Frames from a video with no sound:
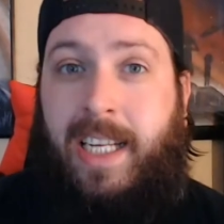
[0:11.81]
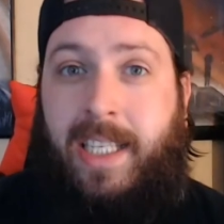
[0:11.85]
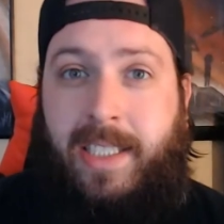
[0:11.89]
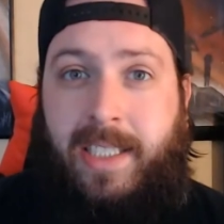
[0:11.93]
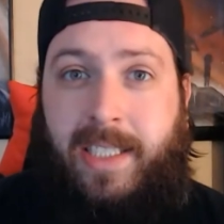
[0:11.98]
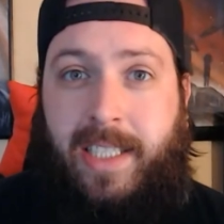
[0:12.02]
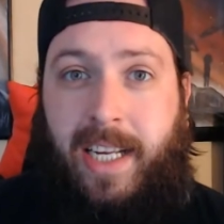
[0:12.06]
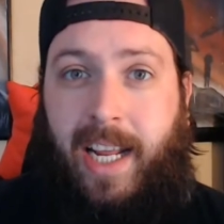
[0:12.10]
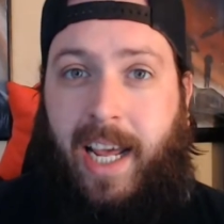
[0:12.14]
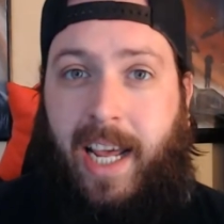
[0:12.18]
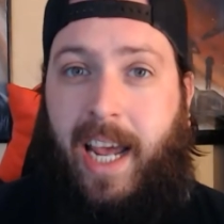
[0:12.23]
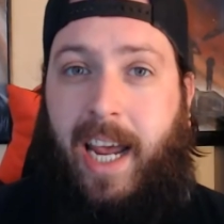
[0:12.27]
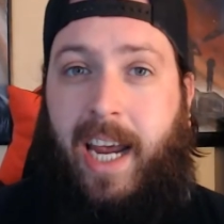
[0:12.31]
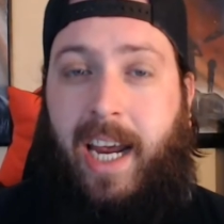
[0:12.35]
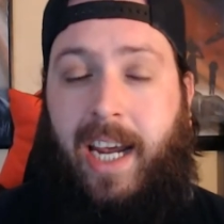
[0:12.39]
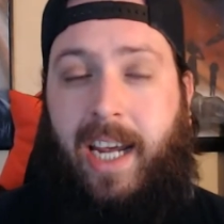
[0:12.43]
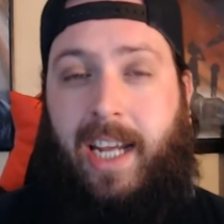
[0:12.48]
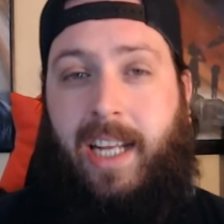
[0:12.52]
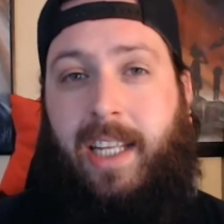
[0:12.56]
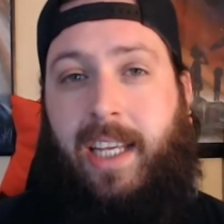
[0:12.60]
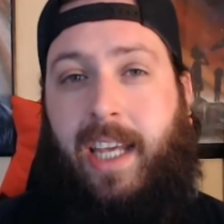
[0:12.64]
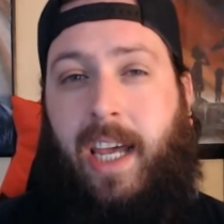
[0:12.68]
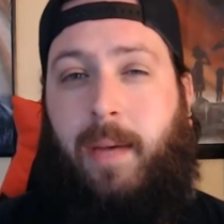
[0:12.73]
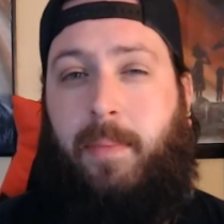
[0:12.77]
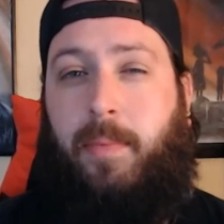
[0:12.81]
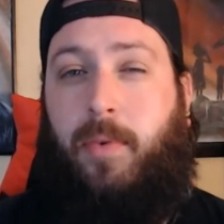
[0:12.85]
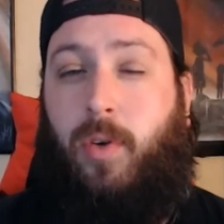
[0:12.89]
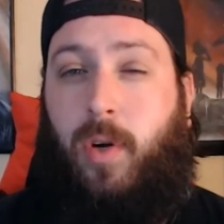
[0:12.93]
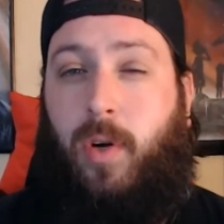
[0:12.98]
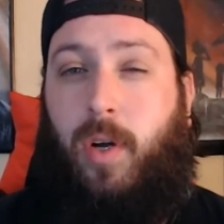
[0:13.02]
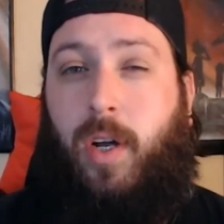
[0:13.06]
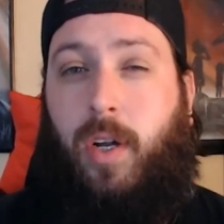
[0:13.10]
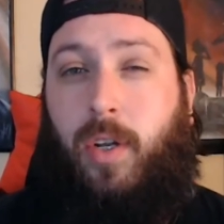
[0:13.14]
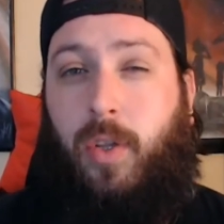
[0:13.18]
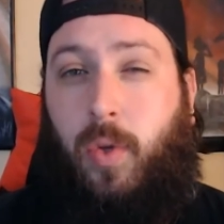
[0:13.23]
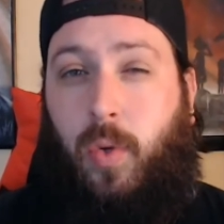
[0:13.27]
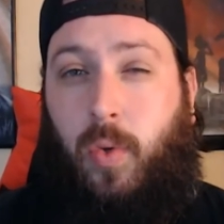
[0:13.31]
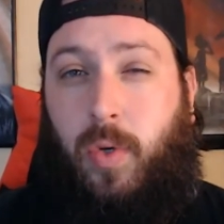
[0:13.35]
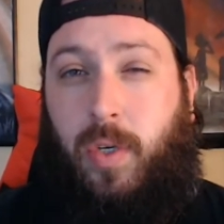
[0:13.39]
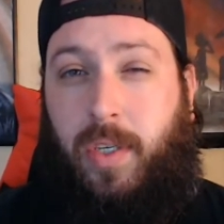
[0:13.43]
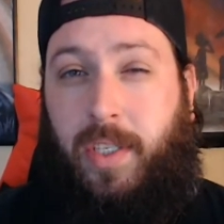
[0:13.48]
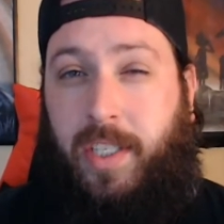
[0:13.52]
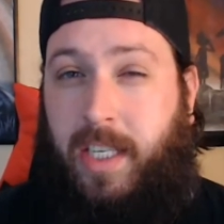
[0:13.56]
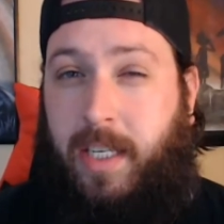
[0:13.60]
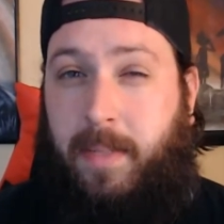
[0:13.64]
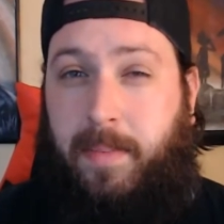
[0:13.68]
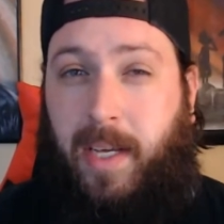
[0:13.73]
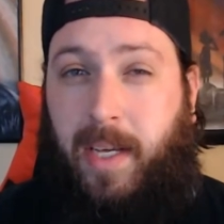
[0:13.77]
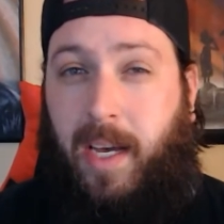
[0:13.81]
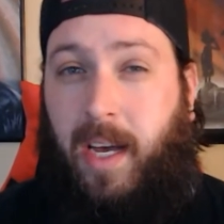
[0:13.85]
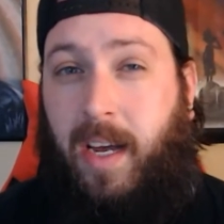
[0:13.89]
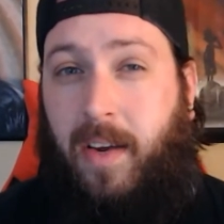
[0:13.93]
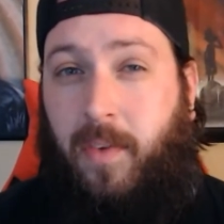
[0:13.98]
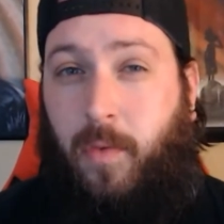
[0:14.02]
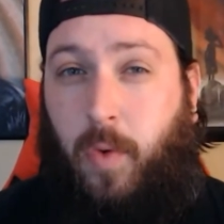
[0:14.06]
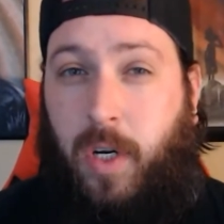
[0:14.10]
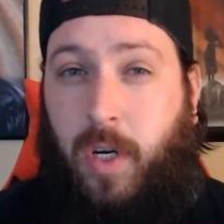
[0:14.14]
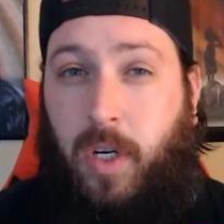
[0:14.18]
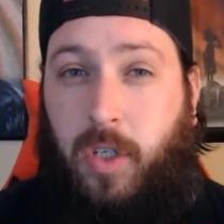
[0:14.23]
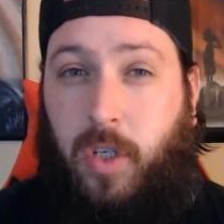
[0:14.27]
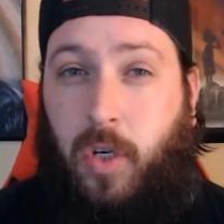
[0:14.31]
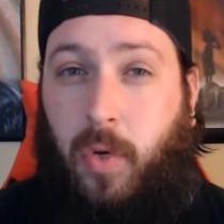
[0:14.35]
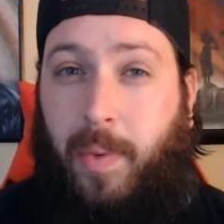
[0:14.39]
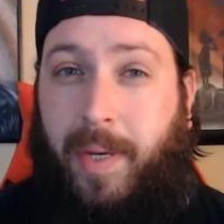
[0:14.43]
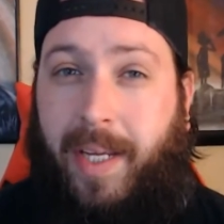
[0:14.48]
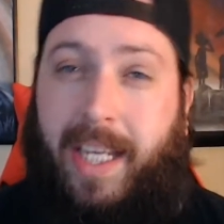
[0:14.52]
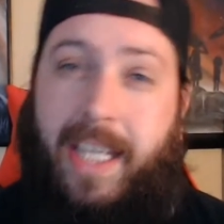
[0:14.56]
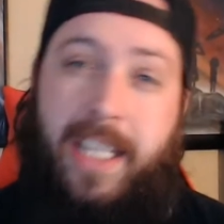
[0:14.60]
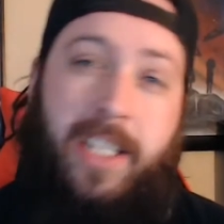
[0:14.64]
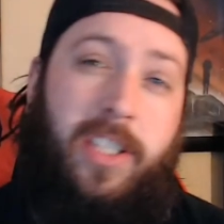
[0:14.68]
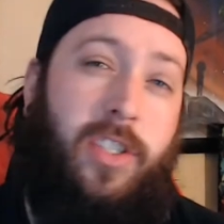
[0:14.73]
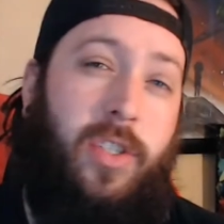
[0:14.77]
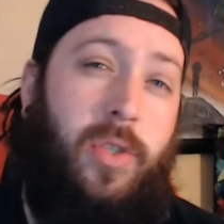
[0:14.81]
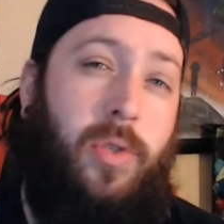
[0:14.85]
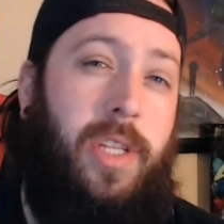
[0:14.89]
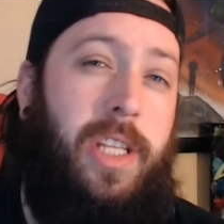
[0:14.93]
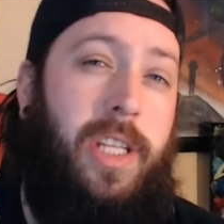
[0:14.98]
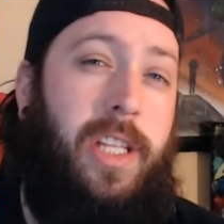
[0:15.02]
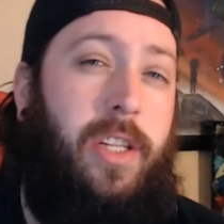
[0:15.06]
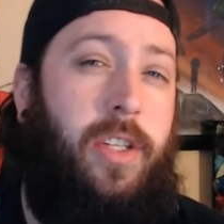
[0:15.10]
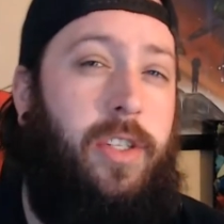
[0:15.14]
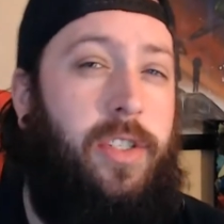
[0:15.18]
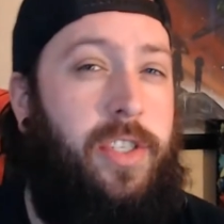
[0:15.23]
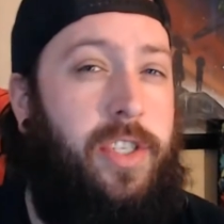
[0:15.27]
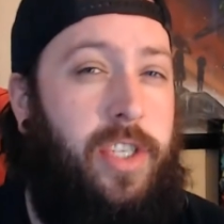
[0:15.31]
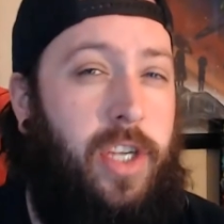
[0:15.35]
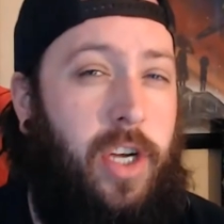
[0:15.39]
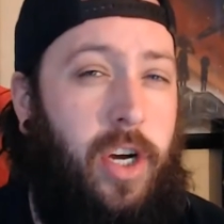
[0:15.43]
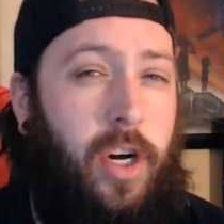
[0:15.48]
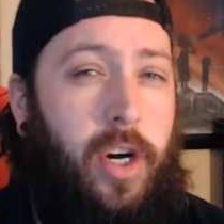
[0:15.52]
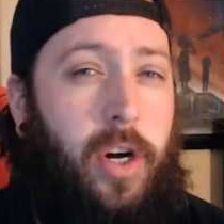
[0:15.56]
Today, in the Eberron lore deep dive, we are going into the Lhazaar